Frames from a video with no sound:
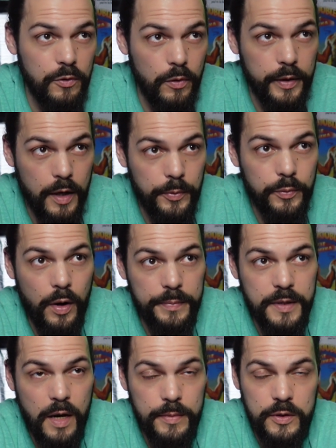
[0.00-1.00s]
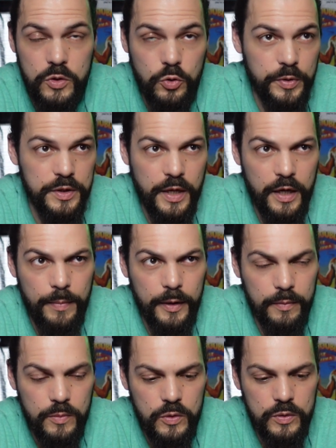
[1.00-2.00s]
growing up with Rob Zombie, super excited
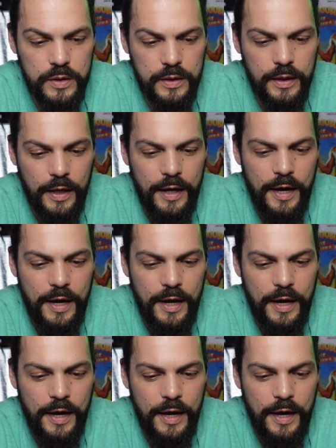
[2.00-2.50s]
about the music,